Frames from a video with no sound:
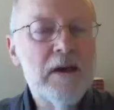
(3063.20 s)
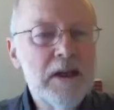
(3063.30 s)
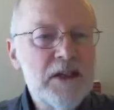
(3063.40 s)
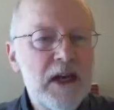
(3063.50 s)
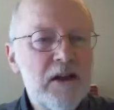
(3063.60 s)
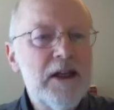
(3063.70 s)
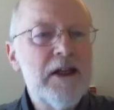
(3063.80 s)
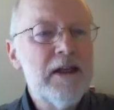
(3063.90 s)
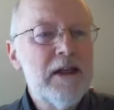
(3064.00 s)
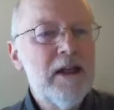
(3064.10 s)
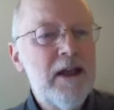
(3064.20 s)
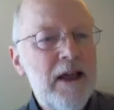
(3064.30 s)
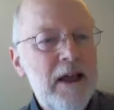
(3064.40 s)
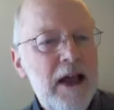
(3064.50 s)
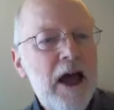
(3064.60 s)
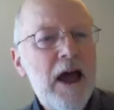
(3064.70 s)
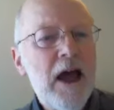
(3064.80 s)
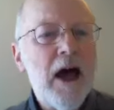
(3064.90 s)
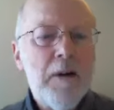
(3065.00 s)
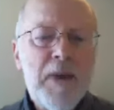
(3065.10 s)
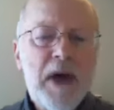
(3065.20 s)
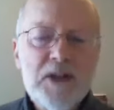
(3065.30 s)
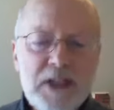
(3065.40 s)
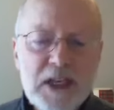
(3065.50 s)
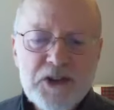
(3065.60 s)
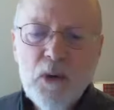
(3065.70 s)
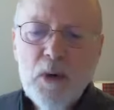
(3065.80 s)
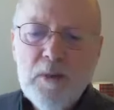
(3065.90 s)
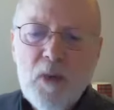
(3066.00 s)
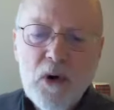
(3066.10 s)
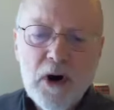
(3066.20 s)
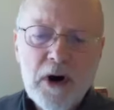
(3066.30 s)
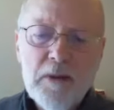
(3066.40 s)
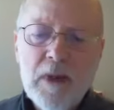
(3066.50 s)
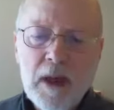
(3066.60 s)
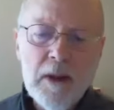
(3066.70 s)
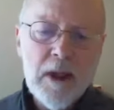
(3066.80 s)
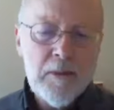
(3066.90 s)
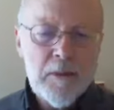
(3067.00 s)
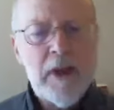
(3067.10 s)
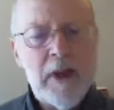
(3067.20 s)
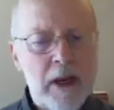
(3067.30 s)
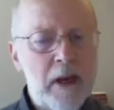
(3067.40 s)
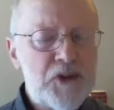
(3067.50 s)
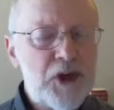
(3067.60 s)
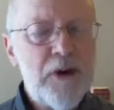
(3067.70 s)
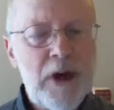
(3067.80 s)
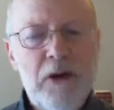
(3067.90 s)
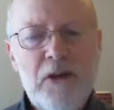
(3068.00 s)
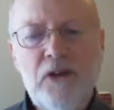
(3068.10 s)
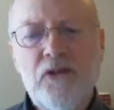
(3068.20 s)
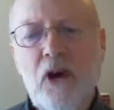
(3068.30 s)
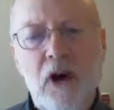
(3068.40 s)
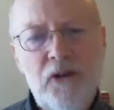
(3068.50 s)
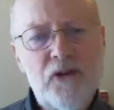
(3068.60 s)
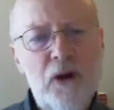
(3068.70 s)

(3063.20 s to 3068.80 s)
exactly. I'll just ask you one more, and I'm sure you hear this also,